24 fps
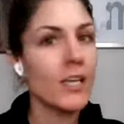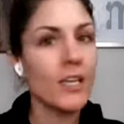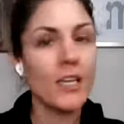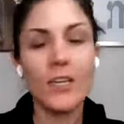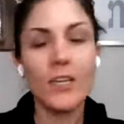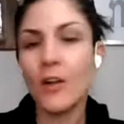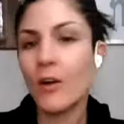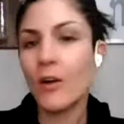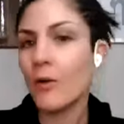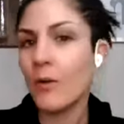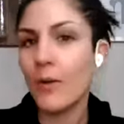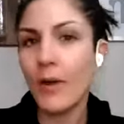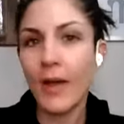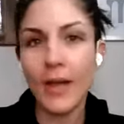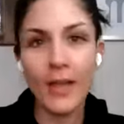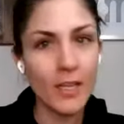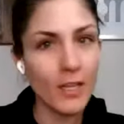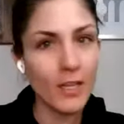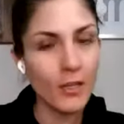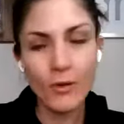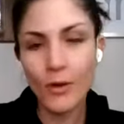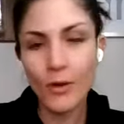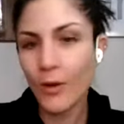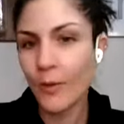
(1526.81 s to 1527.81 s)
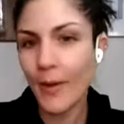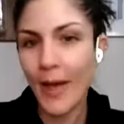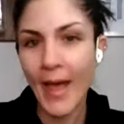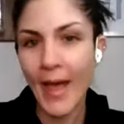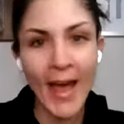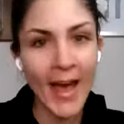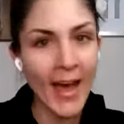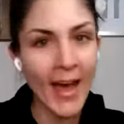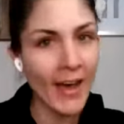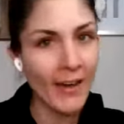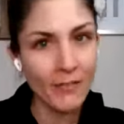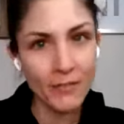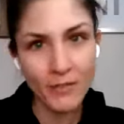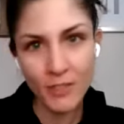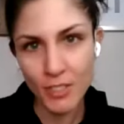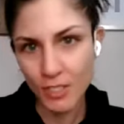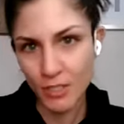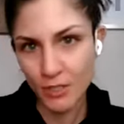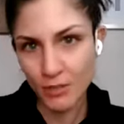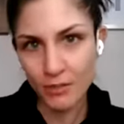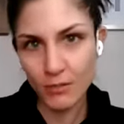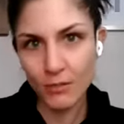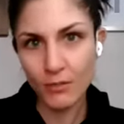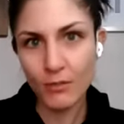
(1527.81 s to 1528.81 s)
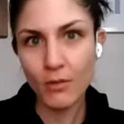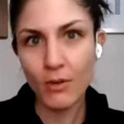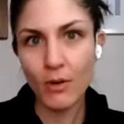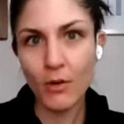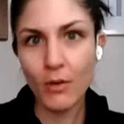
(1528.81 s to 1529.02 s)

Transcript: You don't you don't have to.